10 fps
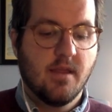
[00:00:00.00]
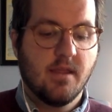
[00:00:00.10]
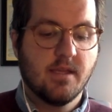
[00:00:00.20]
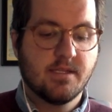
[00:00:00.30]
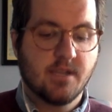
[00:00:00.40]

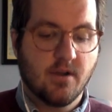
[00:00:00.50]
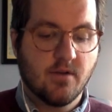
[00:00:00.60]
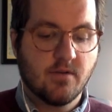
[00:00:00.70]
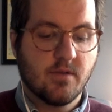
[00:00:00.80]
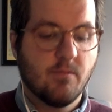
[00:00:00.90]
The
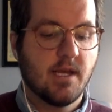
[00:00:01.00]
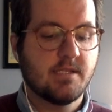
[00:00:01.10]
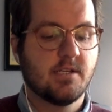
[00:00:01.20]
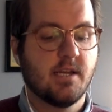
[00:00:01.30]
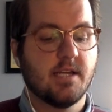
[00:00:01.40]
internal
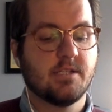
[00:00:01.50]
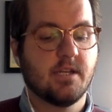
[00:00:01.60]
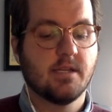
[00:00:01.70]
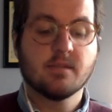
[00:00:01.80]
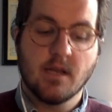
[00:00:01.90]
combustion
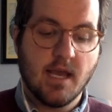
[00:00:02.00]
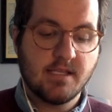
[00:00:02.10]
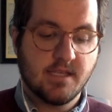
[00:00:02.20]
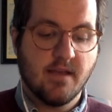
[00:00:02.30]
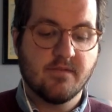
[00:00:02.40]
engine is a
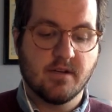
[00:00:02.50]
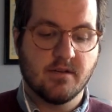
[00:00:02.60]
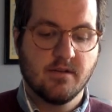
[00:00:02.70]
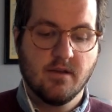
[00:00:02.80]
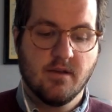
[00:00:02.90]
nice
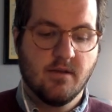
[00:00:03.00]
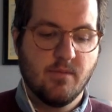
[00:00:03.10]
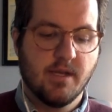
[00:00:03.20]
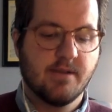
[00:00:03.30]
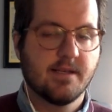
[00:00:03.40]
effort,
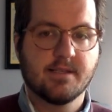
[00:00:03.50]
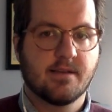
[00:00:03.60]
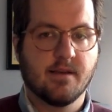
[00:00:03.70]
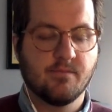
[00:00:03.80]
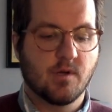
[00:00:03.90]
but it
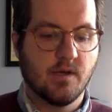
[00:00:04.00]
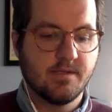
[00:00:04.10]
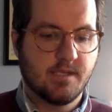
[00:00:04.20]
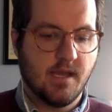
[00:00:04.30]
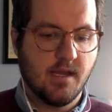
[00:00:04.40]
doesn't come
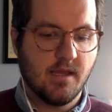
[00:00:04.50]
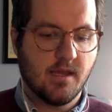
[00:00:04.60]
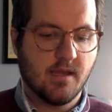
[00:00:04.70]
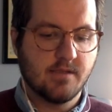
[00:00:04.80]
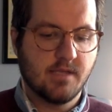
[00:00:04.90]
close to
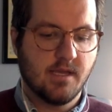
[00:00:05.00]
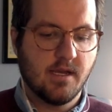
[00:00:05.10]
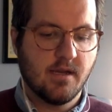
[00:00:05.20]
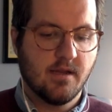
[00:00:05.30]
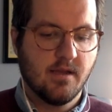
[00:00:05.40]
anything else here.